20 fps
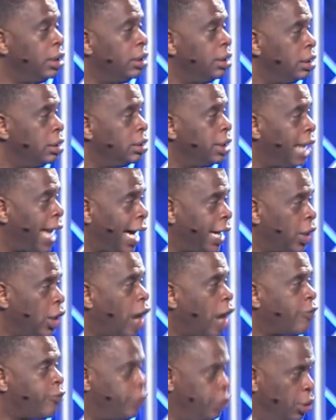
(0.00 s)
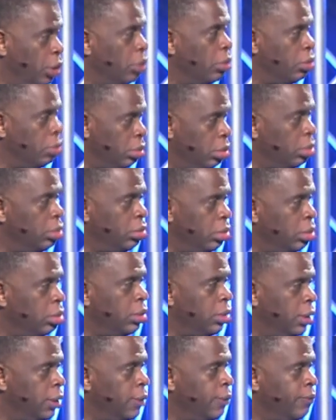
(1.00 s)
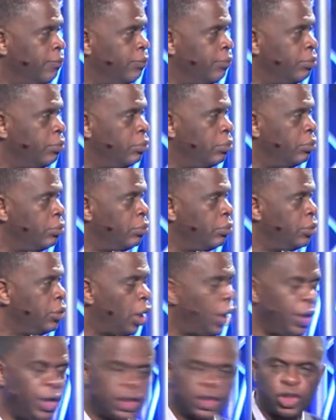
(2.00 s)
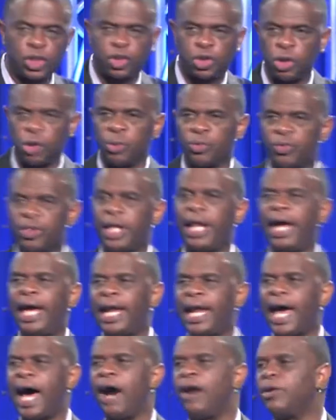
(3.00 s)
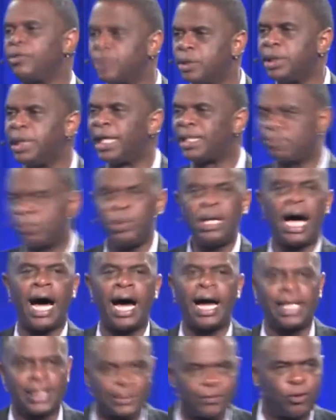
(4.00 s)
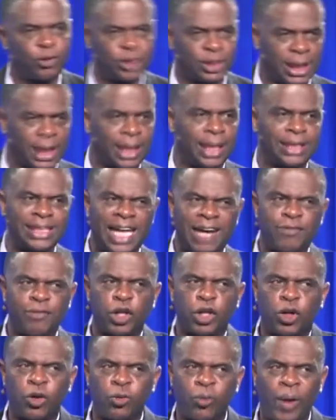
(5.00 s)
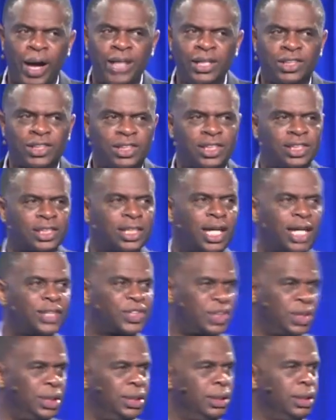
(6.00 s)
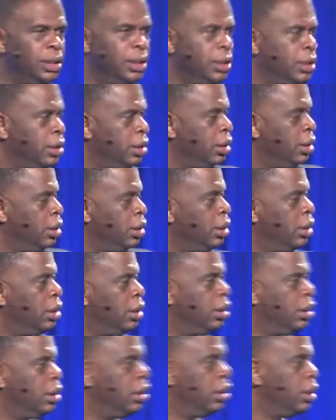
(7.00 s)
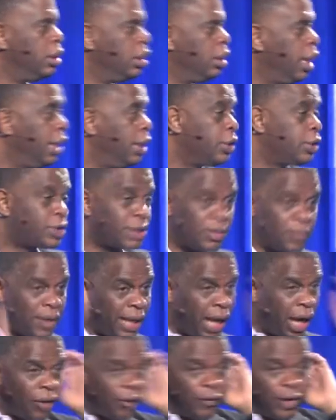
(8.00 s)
that I can offer you. You know, here's the truth. Lay it out. Let's be honest for a second. Let's have a courageous discussion. And there's something healthy